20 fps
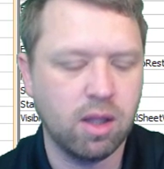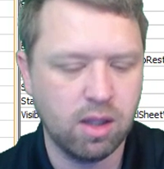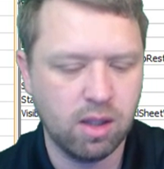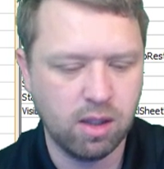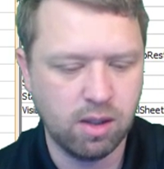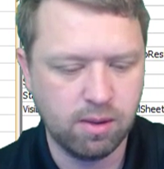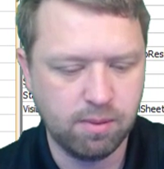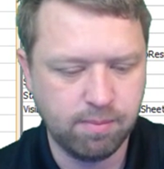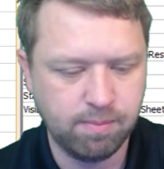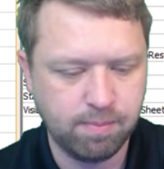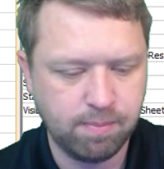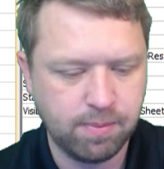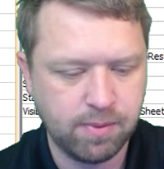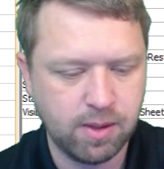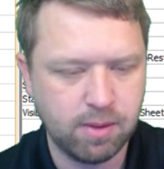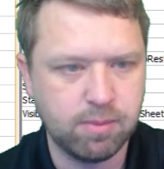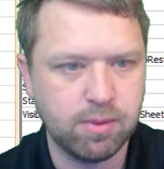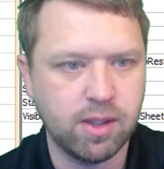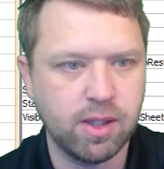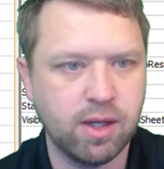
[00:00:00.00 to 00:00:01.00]
I'm
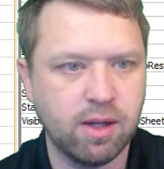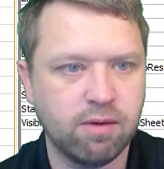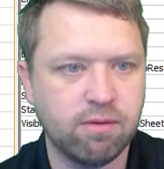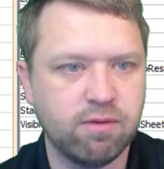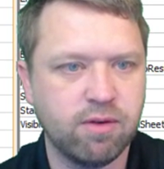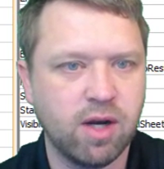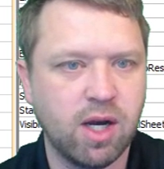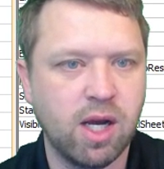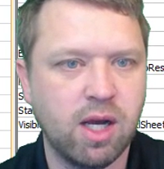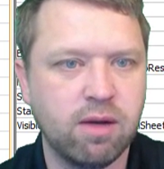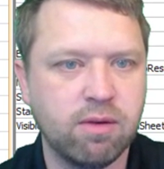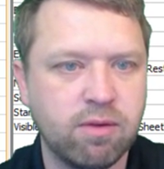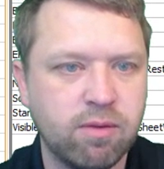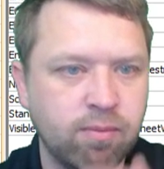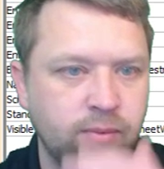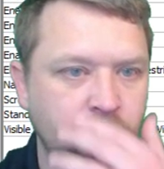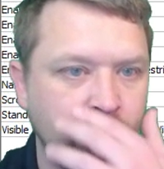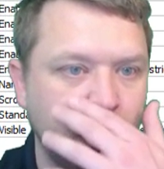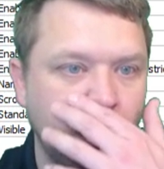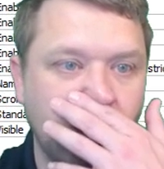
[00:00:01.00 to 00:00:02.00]
going to hit
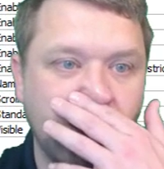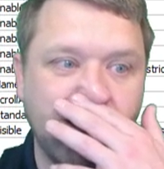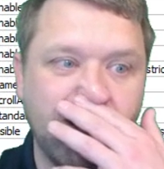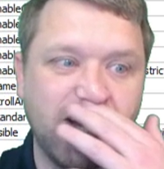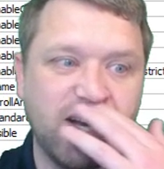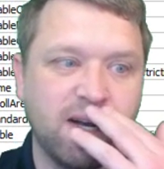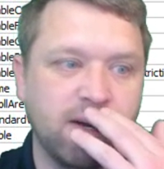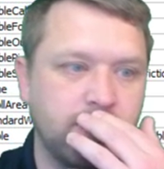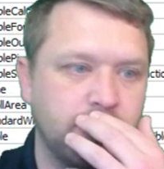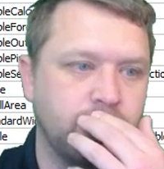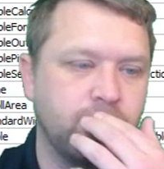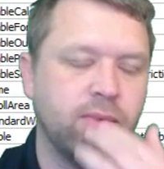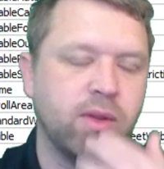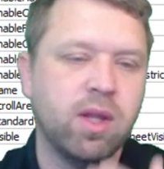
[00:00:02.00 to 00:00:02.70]
F5.